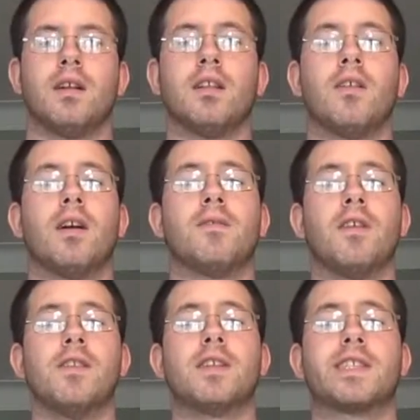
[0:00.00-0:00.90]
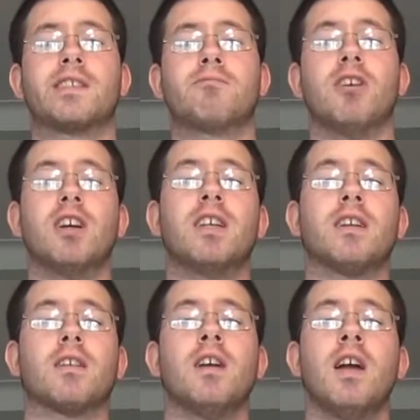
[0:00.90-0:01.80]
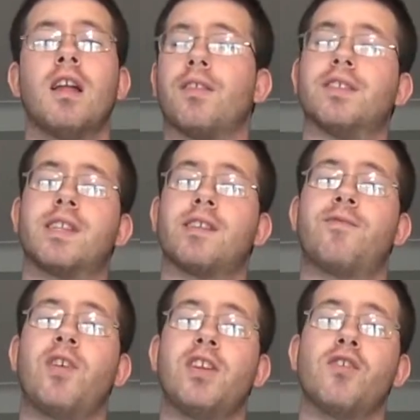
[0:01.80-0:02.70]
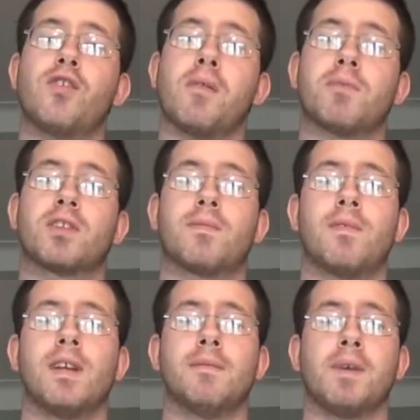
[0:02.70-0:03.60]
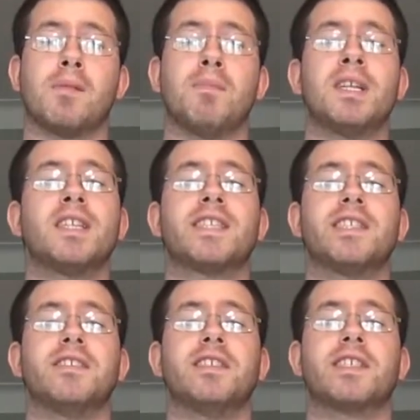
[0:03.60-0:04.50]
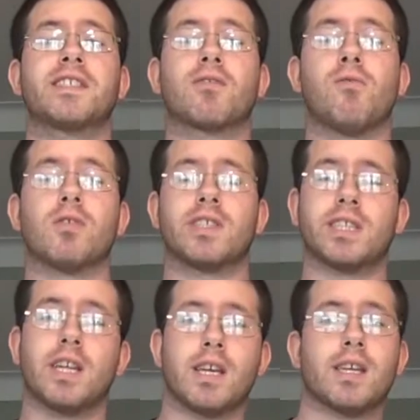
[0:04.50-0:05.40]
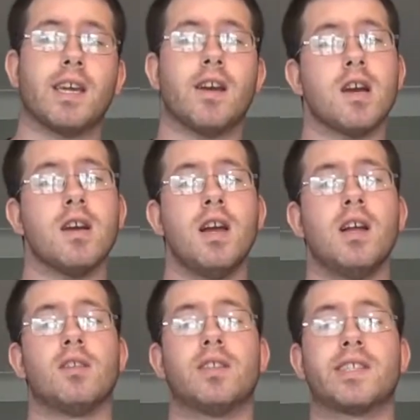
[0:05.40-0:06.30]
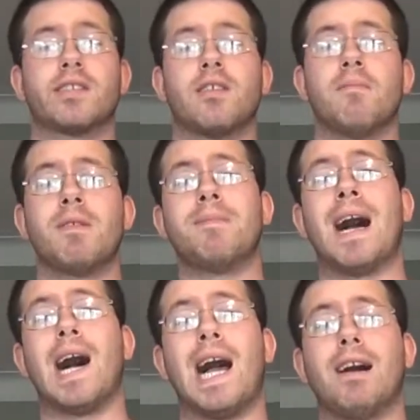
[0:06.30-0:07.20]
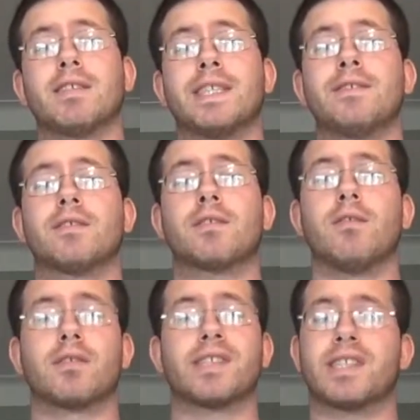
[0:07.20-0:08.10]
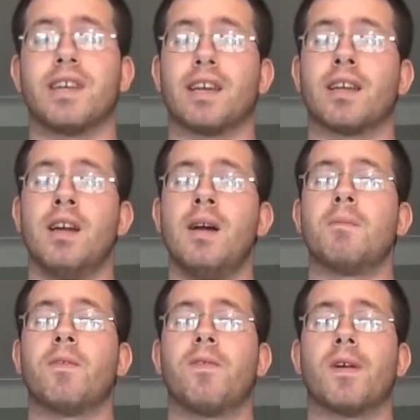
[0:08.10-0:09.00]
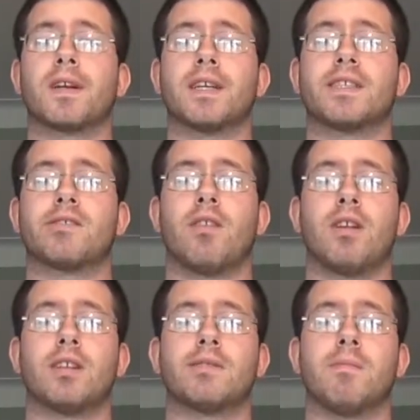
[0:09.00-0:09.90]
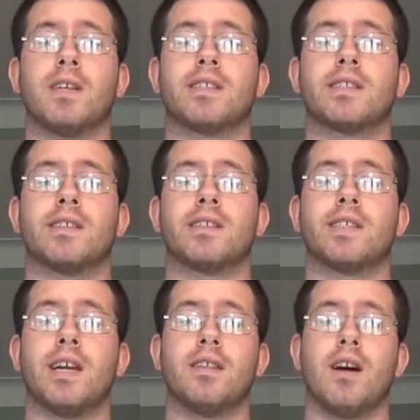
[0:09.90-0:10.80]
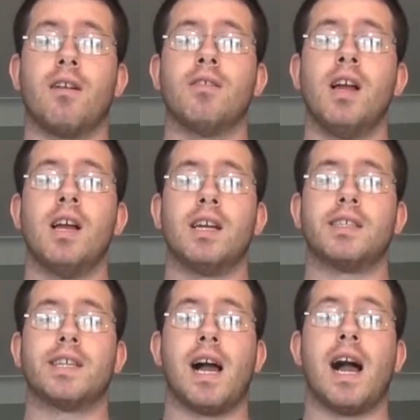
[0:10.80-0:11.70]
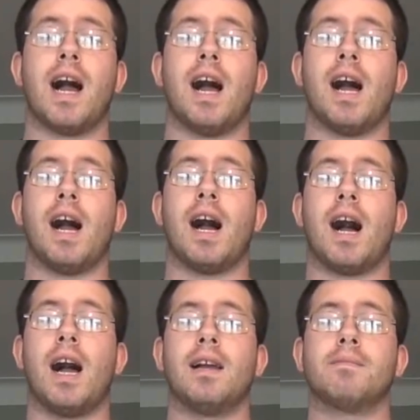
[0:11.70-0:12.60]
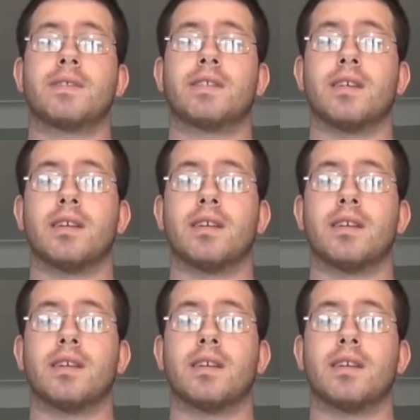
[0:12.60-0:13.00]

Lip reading: Hello everyone, this is Will here. This is video number 3 in my mini-series, Corn Snake Care. This is going to be about housing your corn snake. Before I get started, I just want to say though, is that I'm